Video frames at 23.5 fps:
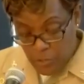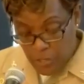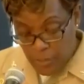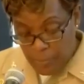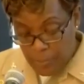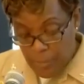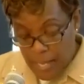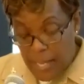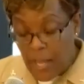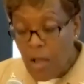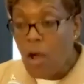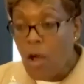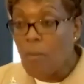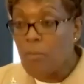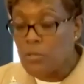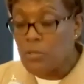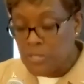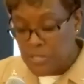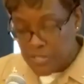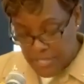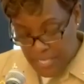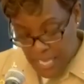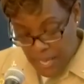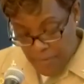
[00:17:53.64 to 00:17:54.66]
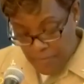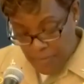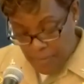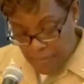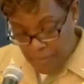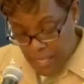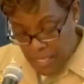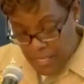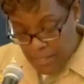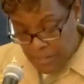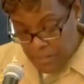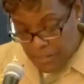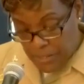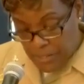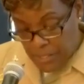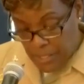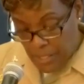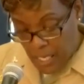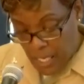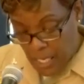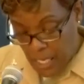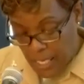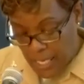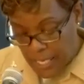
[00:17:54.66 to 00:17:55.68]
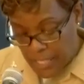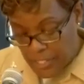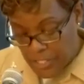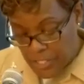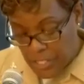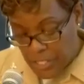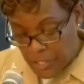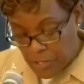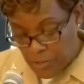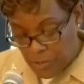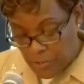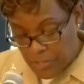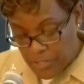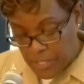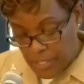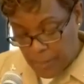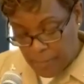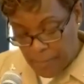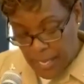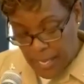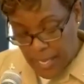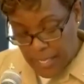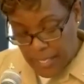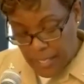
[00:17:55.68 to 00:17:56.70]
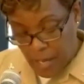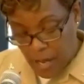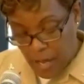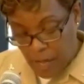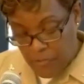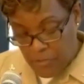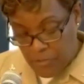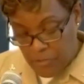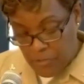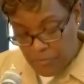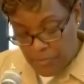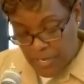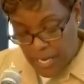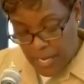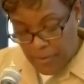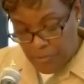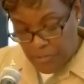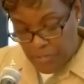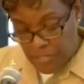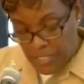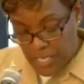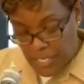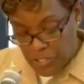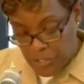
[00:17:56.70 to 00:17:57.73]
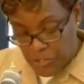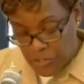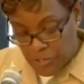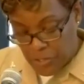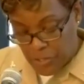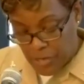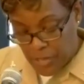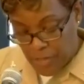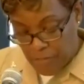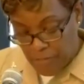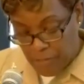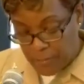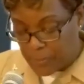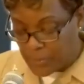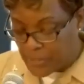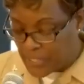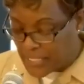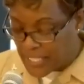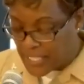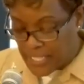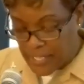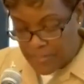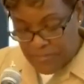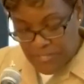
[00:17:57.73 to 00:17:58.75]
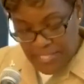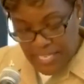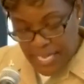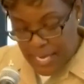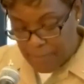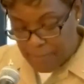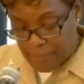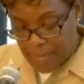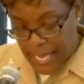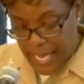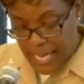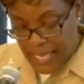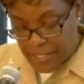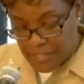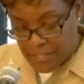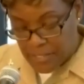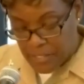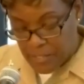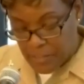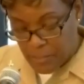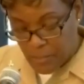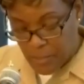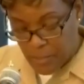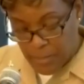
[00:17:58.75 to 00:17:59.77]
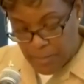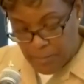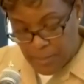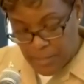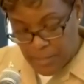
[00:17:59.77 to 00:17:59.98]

During my almost 7 months in tenure as the commanding officer of Naval Station, there have been plenty of setbacks and